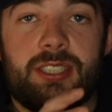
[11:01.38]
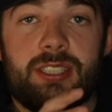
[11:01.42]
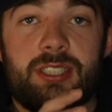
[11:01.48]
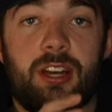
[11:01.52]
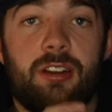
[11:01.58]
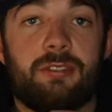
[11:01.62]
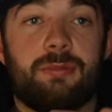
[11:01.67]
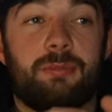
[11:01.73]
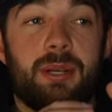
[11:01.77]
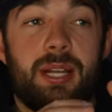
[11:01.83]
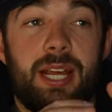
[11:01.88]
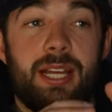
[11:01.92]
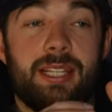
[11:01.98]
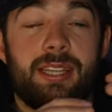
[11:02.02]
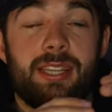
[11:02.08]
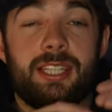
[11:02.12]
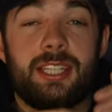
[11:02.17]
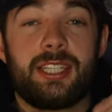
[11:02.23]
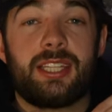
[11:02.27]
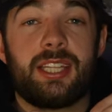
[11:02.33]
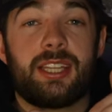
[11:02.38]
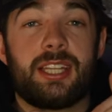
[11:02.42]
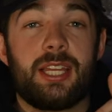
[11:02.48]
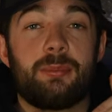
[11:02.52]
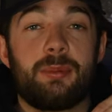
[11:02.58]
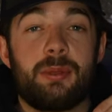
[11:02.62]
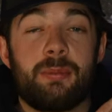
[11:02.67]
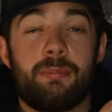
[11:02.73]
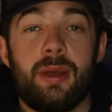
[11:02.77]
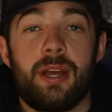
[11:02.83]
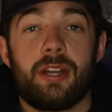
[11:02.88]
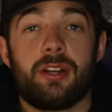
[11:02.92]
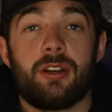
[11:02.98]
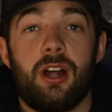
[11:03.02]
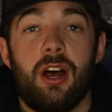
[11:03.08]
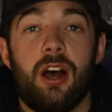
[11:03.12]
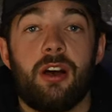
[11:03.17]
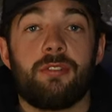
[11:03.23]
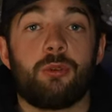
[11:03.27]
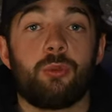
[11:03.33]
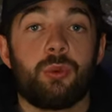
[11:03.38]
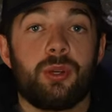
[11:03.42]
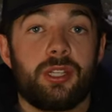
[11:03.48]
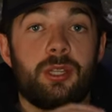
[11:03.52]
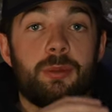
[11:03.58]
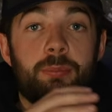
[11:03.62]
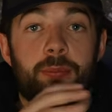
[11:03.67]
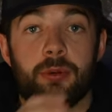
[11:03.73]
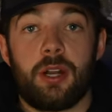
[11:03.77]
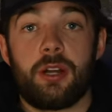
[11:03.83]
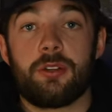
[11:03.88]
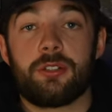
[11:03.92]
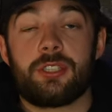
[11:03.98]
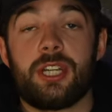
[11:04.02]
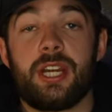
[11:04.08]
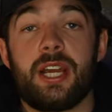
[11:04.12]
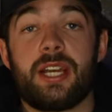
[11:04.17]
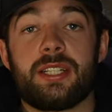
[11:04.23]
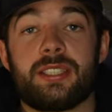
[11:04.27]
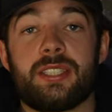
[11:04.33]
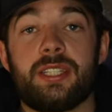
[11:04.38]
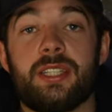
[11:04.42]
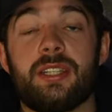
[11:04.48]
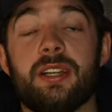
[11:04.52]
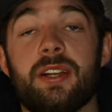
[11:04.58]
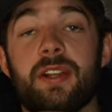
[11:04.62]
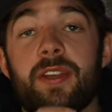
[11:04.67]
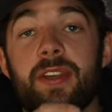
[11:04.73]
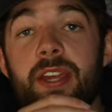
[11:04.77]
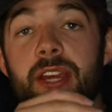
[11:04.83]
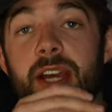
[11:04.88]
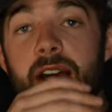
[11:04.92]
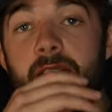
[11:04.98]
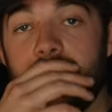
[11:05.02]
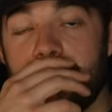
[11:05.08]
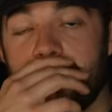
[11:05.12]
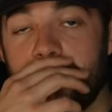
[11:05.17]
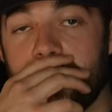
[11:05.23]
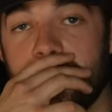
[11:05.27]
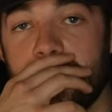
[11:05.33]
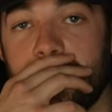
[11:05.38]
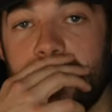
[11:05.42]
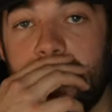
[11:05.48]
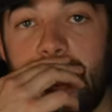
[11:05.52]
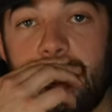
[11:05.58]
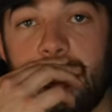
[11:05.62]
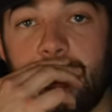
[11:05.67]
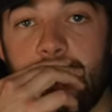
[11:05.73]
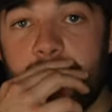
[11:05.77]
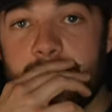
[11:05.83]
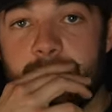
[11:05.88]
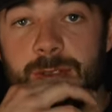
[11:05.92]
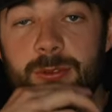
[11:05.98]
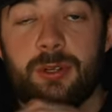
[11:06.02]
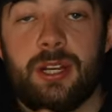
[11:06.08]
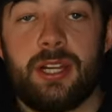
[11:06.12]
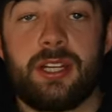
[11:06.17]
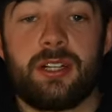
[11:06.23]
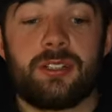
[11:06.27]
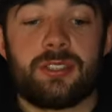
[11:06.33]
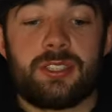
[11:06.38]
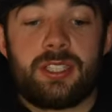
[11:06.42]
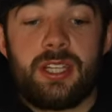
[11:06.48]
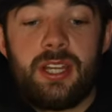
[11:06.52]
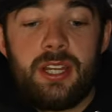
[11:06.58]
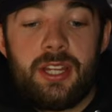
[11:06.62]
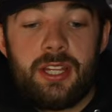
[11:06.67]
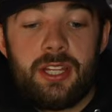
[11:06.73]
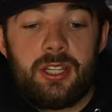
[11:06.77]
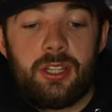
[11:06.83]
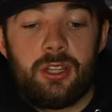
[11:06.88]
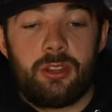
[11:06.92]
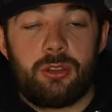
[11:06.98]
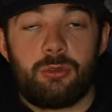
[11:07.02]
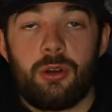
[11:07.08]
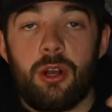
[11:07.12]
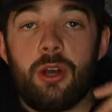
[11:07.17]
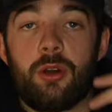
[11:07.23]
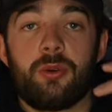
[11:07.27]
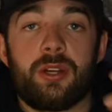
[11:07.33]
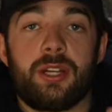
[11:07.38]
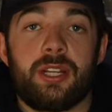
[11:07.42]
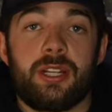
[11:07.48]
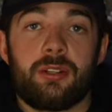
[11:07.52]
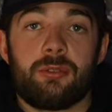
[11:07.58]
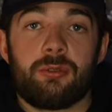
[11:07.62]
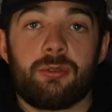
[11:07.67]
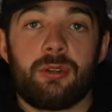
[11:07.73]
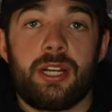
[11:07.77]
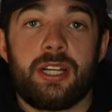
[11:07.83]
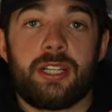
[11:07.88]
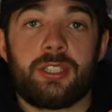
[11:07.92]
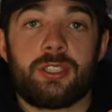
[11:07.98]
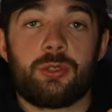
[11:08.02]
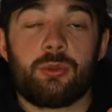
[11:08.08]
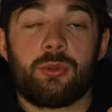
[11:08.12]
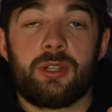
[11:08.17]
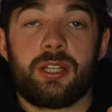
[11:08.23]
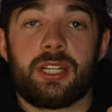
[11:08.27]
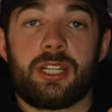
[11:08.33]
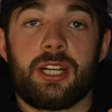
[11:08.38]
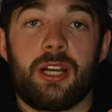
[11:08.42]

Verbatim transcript: stuff, but I think that they'd be better off with a pro chassis. I think the Khaos rails throw in a wrench when it